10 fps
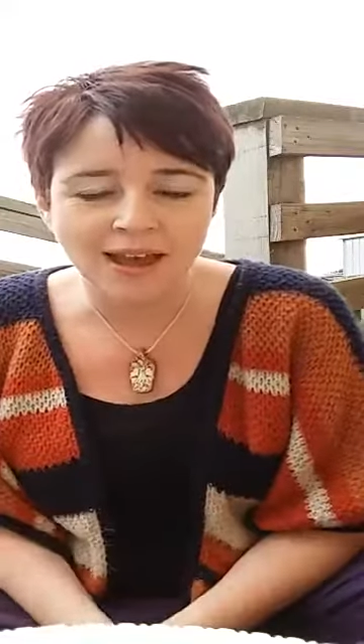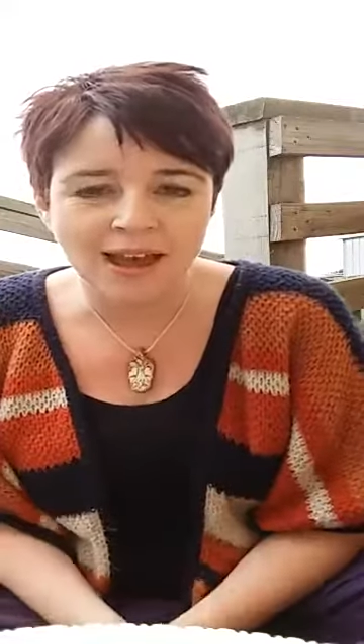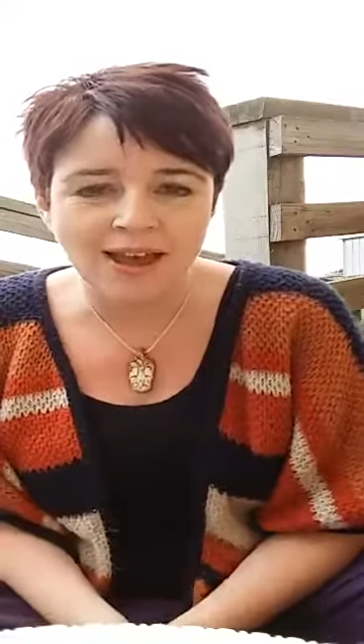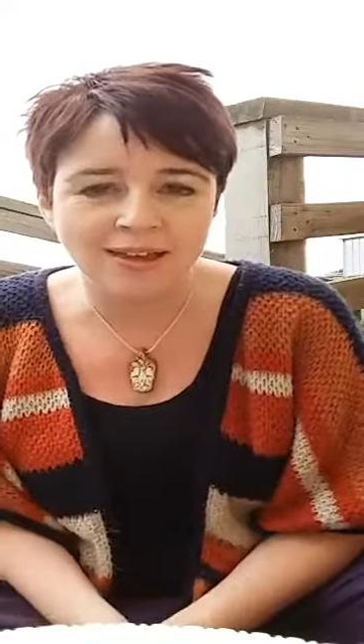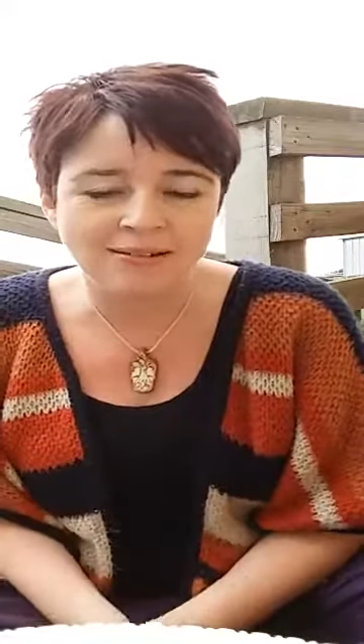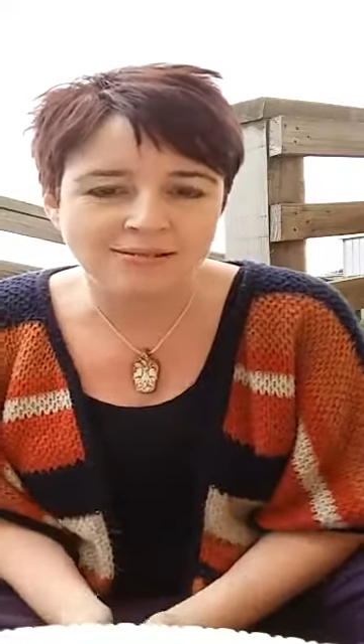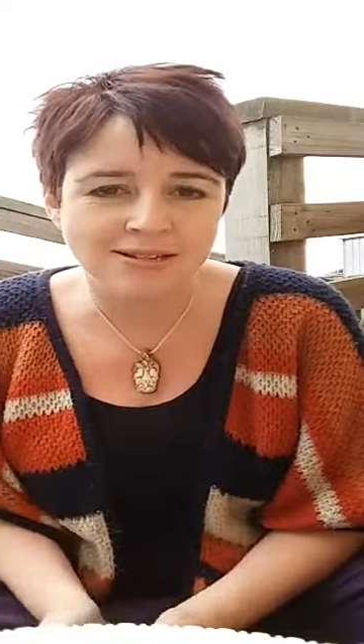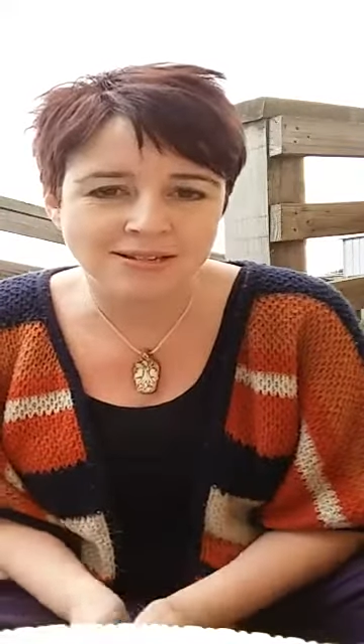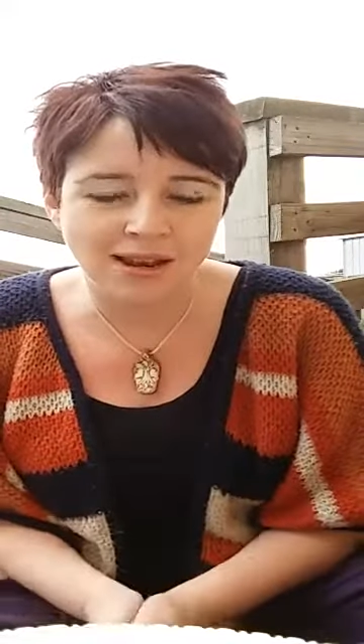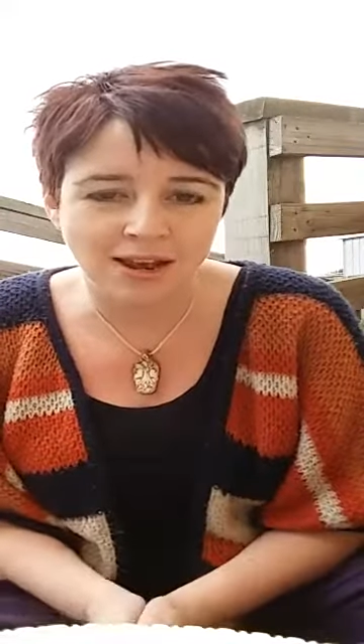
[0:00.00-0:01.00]
and
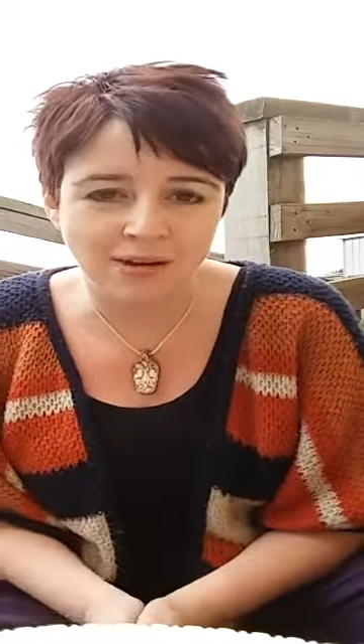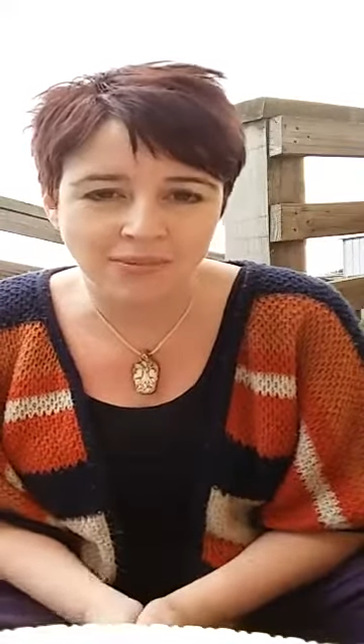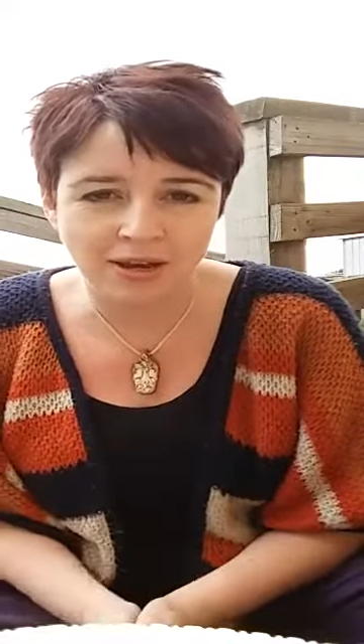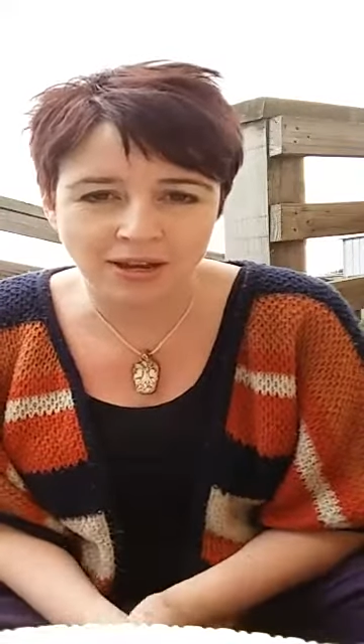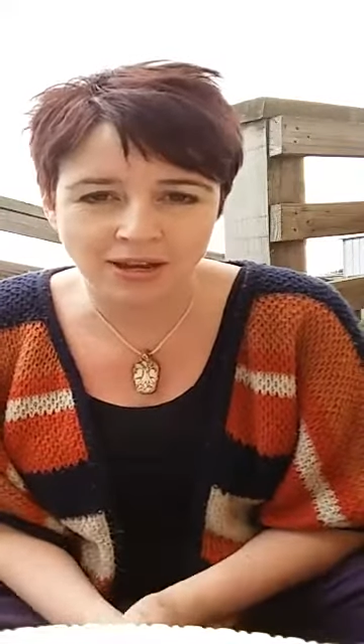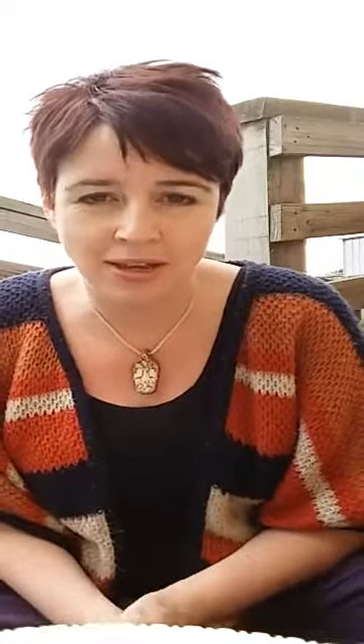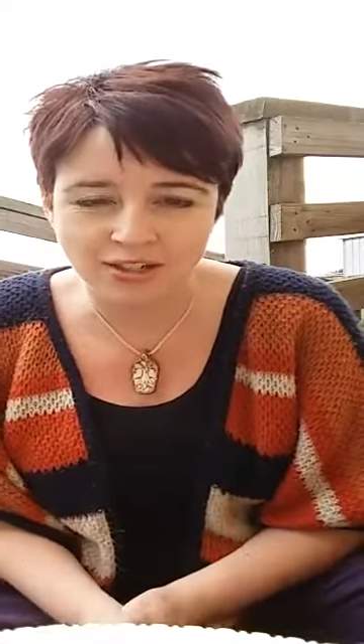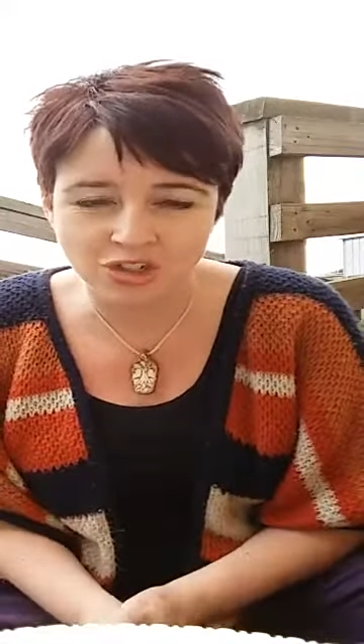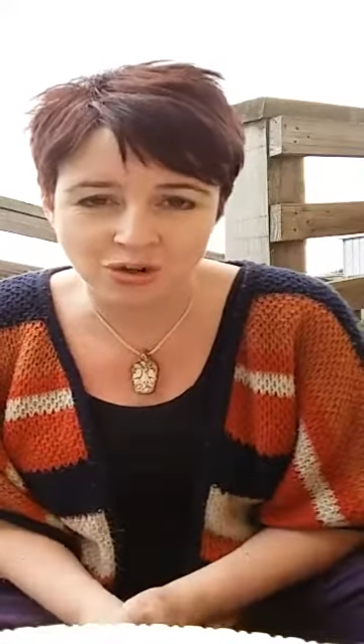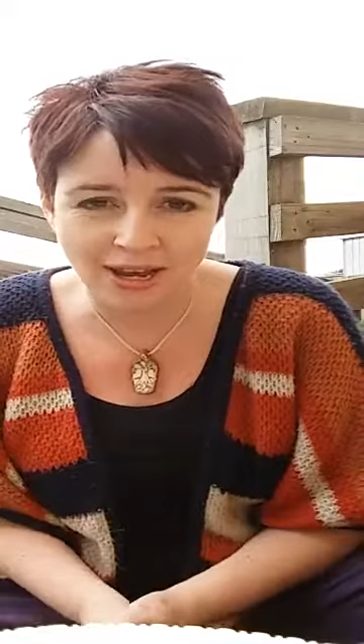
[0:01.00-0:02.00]
um, I
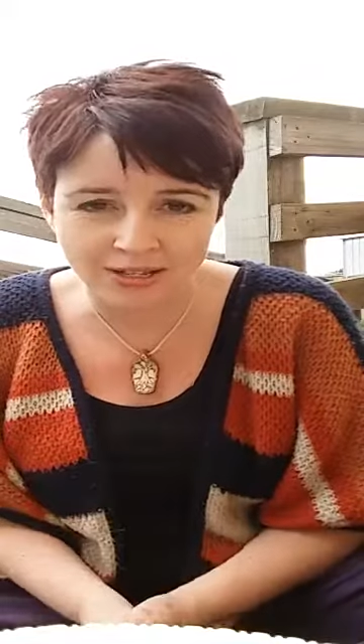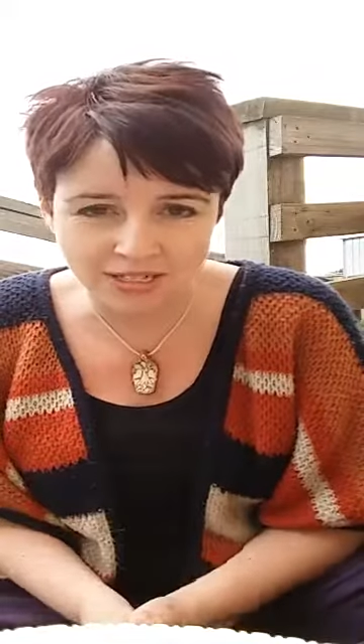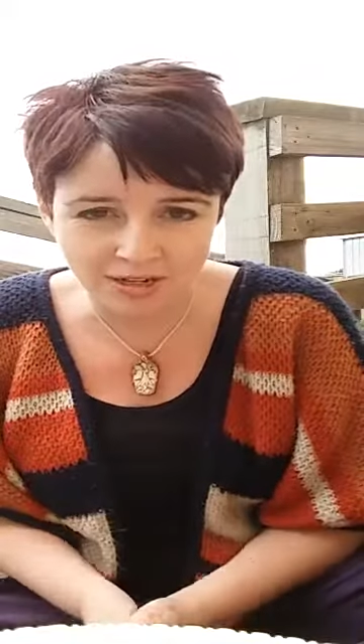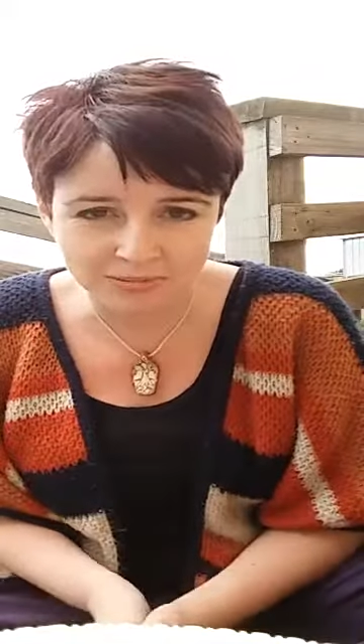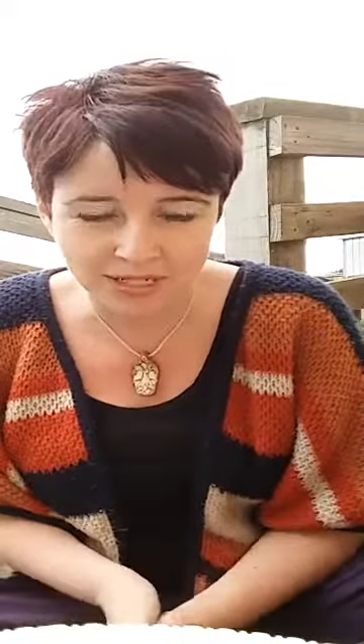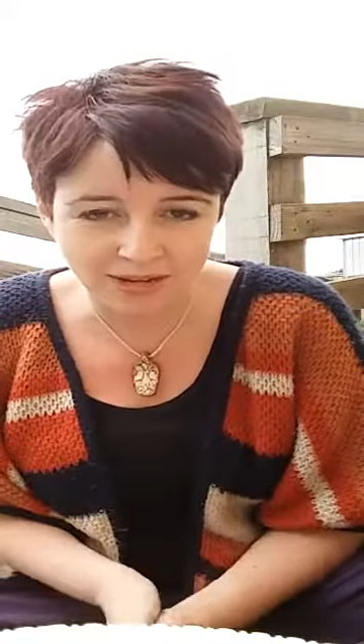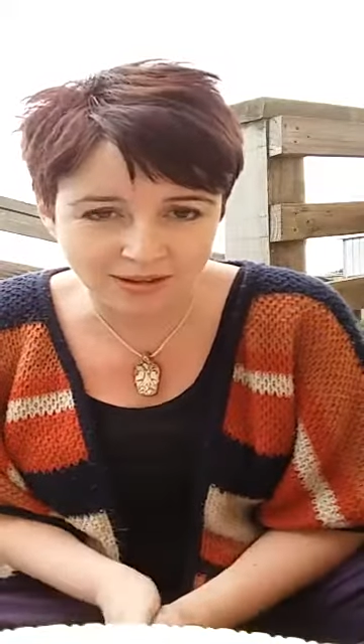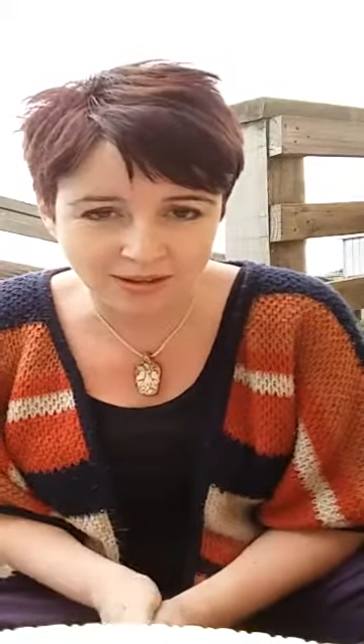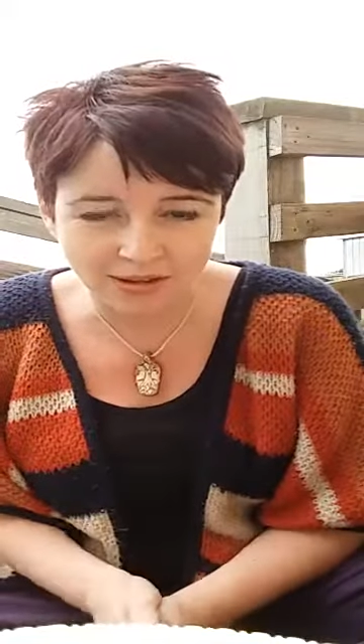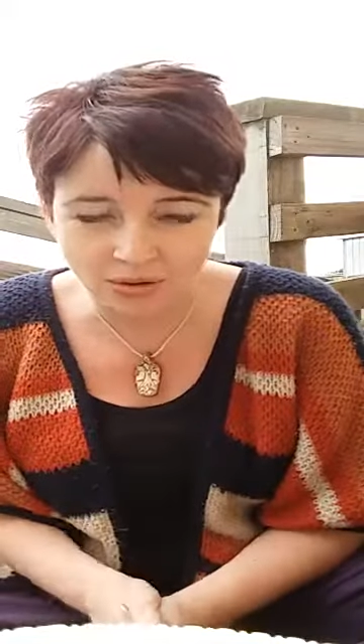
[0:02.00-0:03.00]
enjoy our time
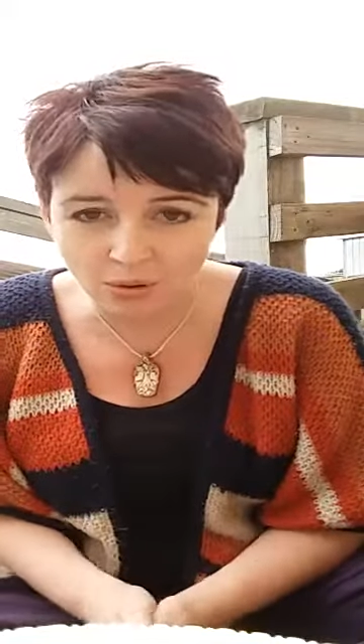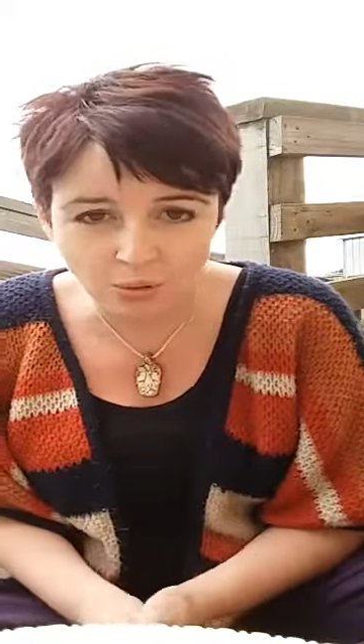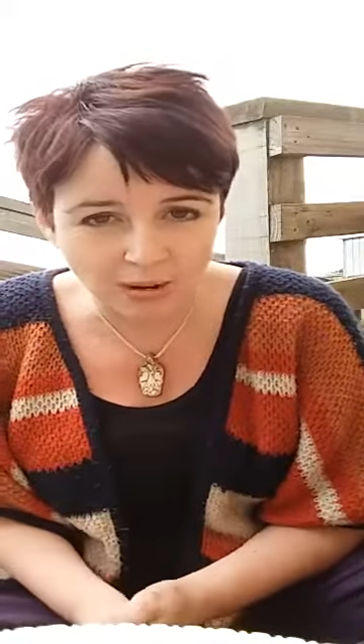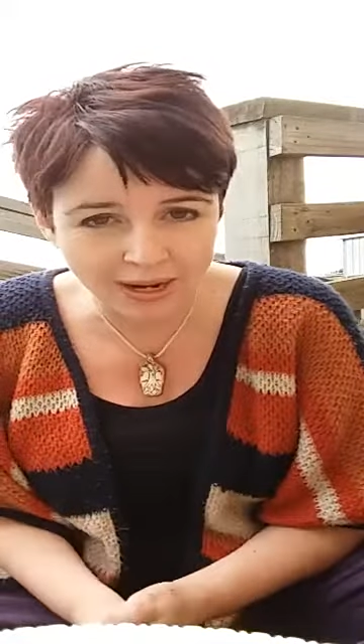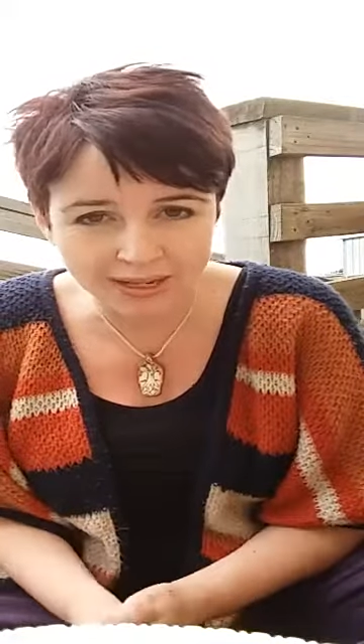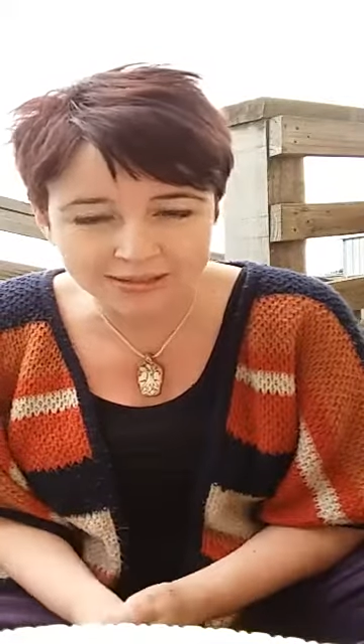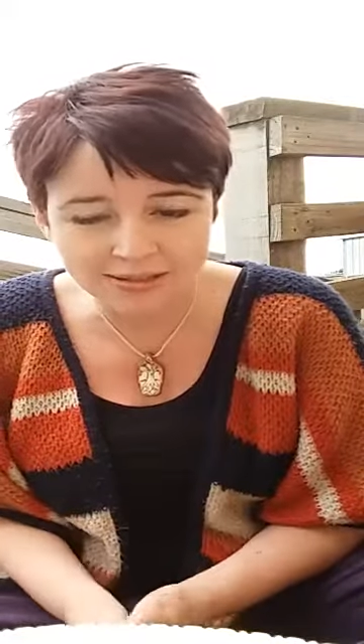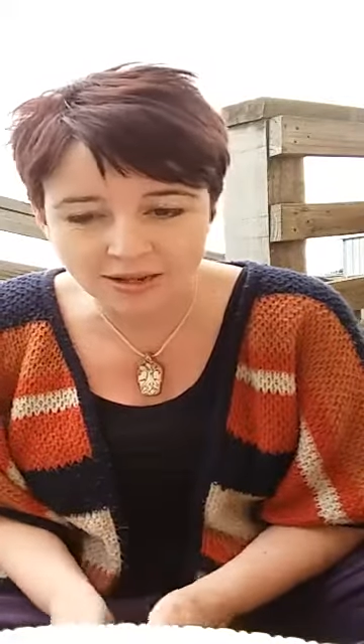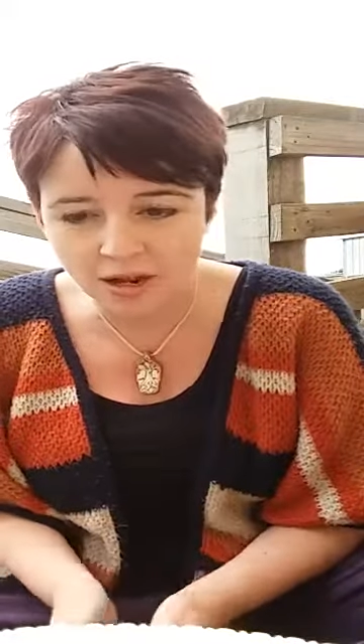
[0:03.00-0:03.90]
together always.